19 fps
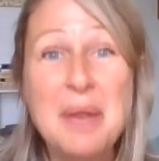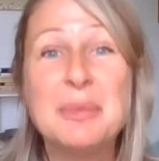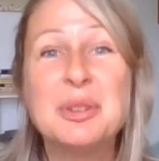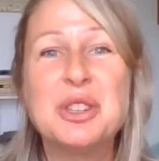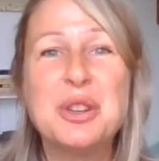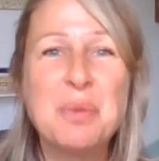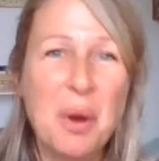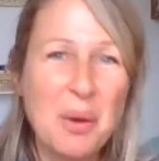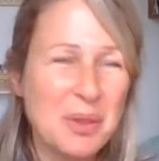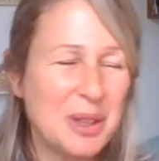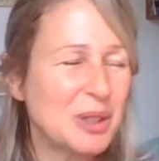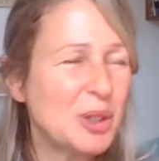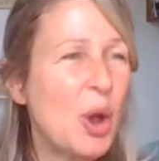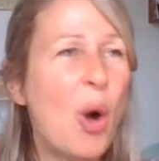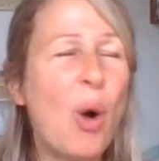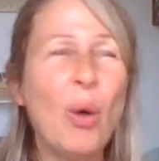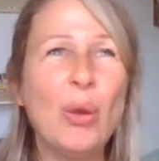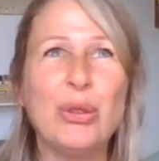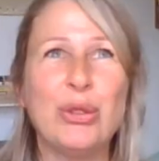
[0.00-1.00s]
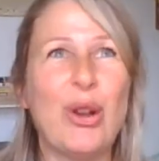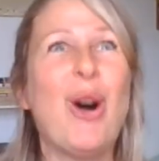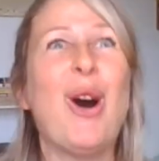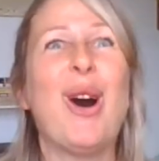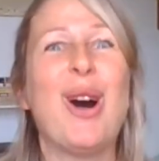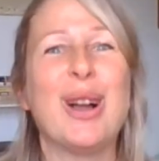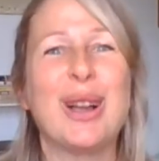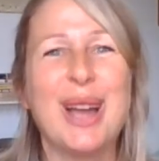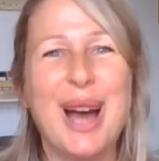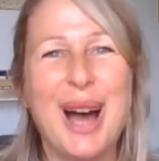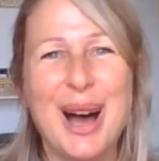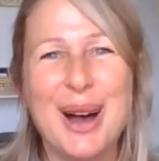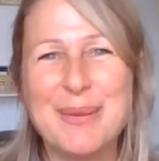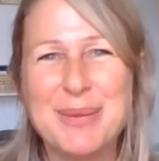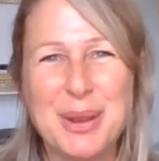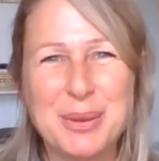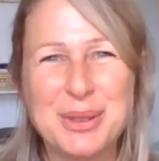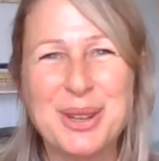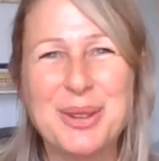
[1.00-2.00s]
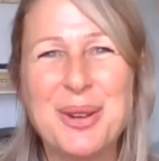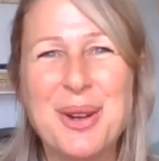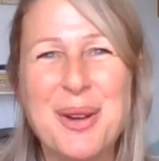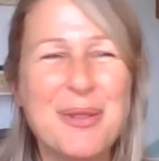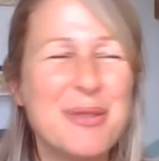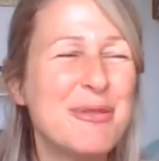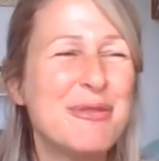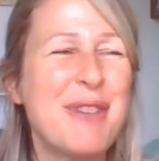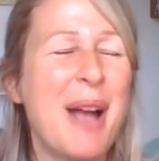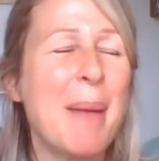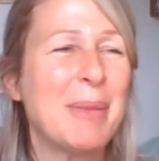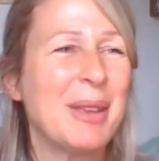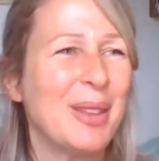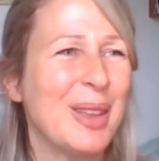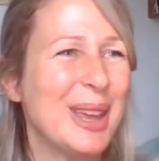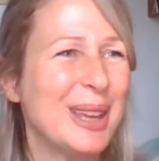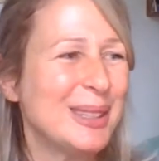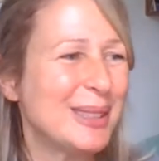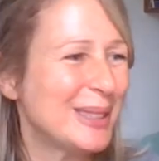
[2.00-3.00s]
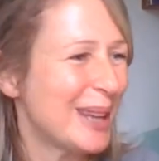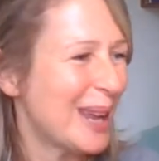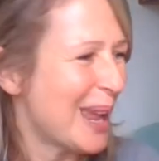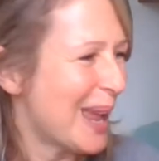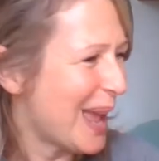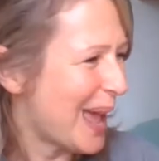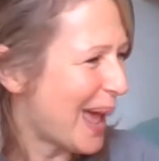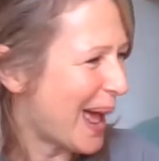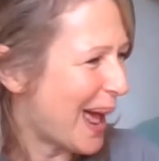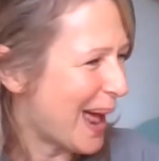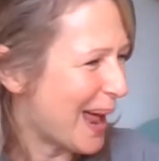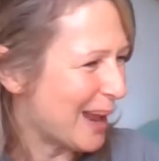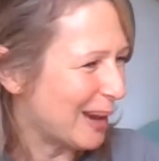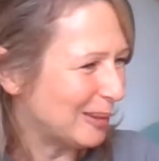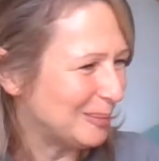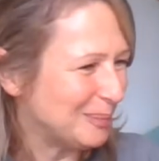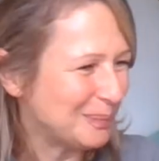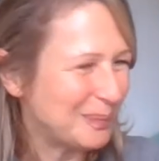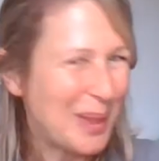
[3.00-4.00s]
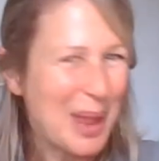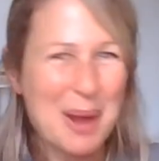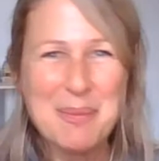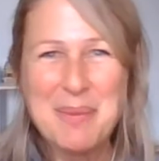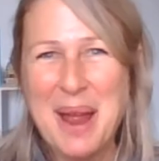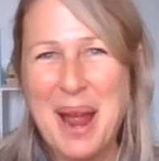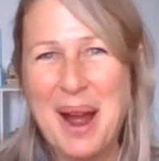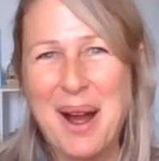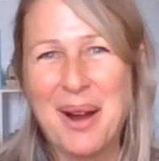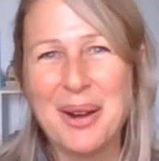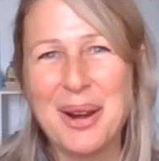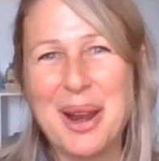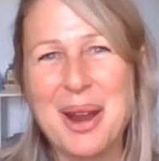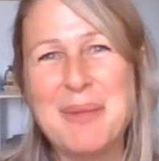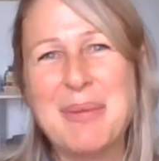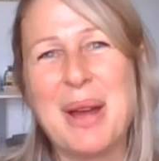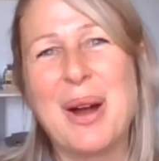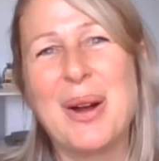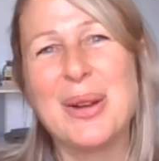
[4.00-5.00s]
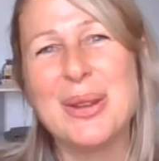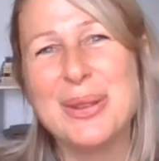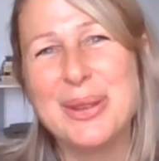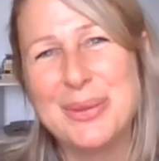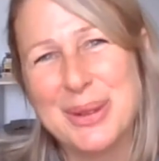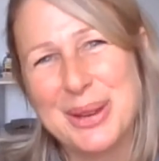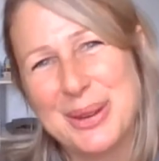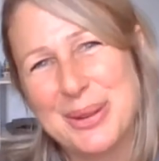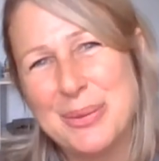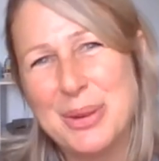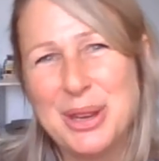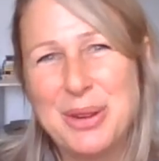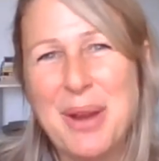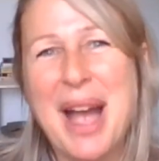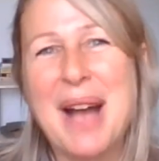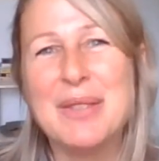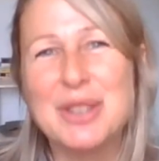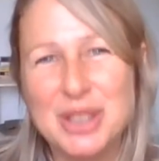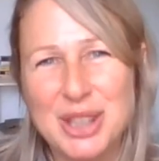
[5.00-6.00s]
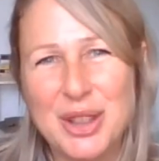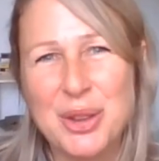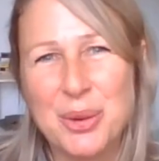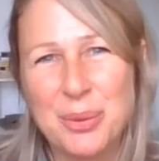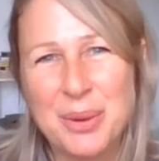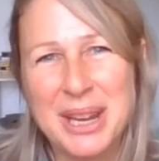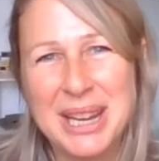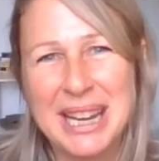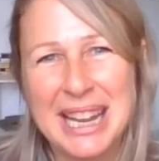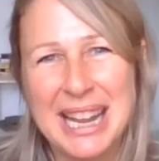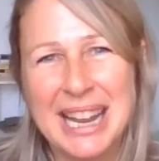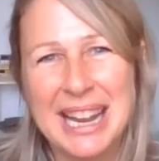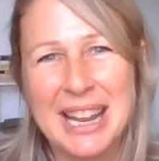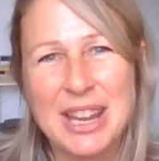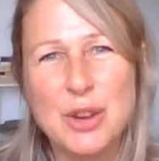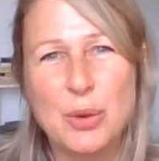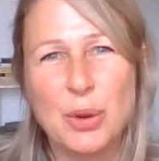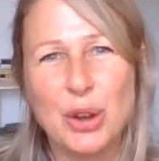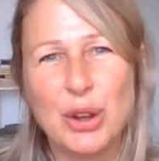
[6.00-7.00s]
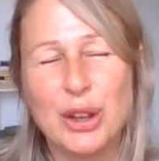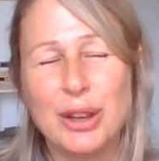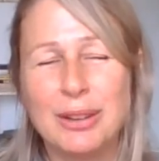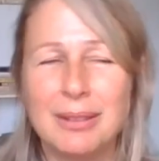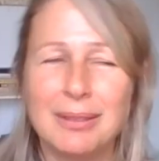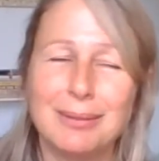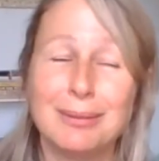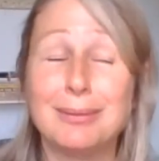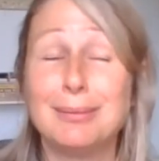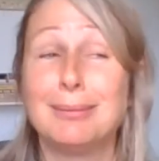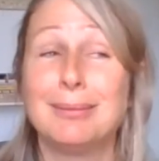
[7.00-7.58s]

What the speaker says: She wrote this whole song that was fabulous about when you haven't done the reading, you could